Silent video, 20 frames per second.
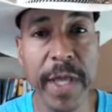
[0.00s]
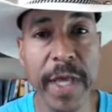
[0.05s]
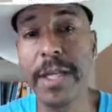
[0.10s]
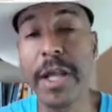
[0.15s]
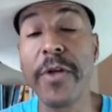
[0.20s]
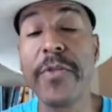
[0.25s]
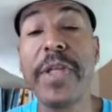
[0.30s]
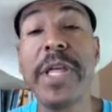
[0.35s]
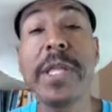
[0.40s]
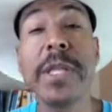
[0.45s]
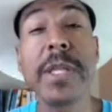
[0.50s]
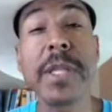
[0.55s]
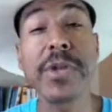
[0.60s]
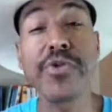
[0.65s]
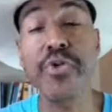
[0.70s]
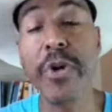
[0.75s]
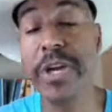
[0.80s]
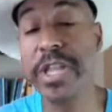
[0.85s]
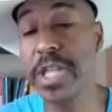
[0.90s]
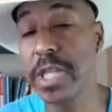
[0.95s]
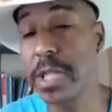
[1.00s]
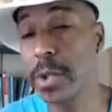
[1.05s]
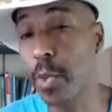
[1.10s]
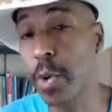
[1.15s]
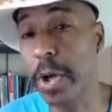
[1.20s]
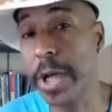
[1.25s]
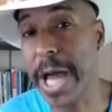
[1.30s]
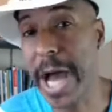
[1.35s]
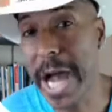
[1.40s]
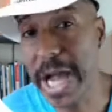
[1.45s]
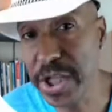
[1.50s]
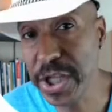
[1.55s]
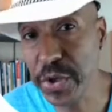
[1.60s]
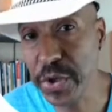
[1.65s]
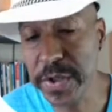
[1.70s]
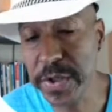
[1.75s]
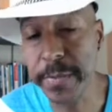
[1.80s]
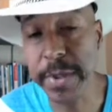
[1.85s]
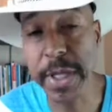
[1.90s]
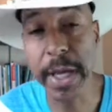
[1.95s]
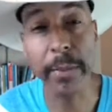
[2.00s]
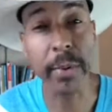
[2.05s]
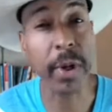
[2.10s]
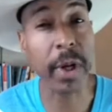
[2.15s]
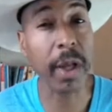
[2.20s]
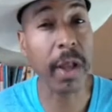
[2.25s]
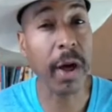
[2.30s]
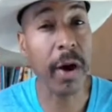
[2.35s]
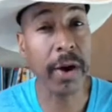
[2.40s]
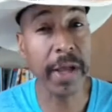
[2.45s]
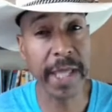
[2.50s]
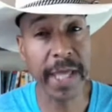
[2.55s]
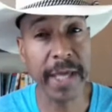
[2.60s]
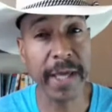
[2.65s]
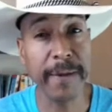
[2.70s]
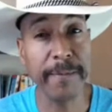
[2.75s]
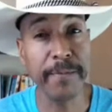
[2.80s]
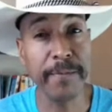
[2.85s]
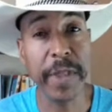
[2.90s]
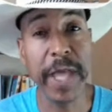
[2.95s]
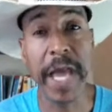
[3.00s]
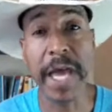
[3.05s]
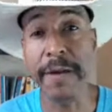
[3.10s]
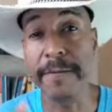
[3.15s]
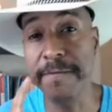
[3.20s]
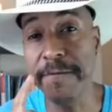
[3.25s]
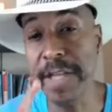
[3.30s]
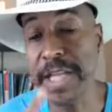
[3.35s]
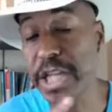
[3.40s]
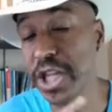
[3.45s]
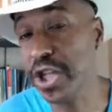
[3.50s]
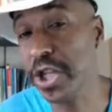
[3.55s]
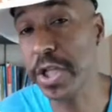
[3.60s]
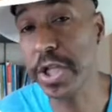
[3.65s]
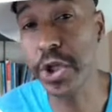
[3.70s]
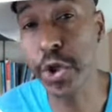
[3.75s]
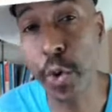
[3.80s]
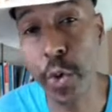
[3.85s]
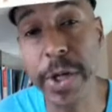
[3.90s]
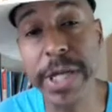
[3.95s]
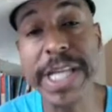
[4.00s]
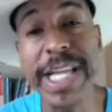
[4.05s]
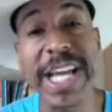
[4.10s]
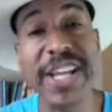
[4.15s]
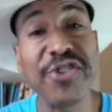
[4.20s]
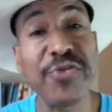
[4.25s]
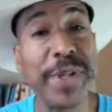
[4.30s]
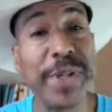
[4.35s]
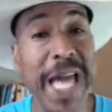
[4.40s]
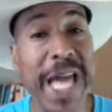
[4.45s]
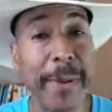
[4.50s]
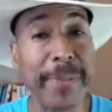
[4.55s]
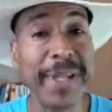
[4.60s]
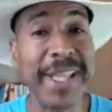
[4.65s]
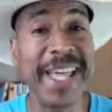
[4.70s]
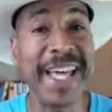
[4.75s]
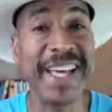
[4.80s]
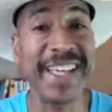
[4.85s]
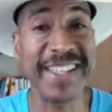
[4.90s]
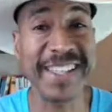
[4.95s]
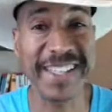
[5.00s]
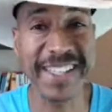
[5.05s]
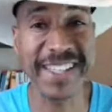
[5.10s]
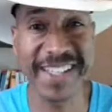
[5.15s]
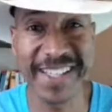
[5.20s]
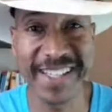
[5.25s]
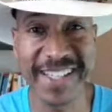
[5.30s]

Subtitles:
Now these instructions will guide you to be able to log in and finish your eXp application.